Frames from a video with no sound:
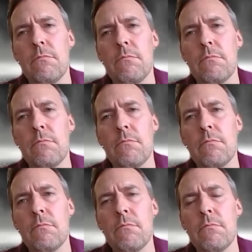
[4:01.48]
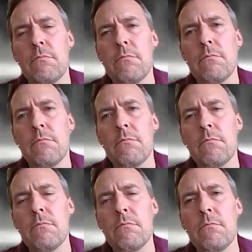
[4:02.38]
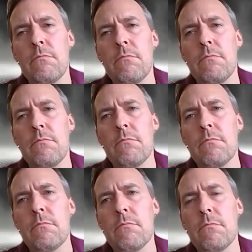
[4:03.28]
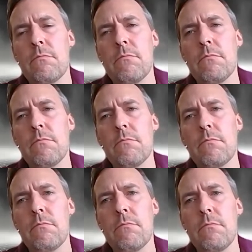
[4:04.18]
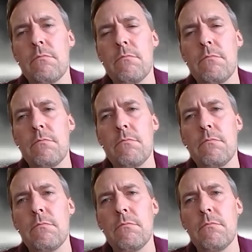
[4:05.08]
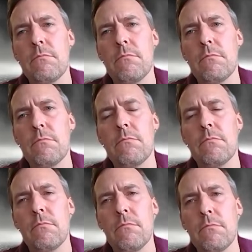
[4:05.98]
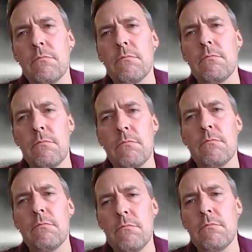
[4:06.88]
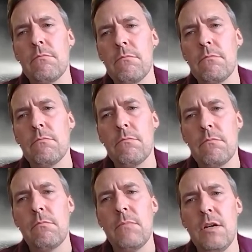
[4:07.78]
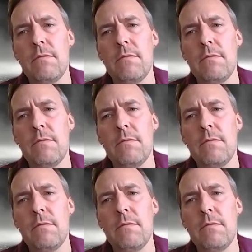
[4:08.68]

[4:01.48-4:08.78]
(not speaking)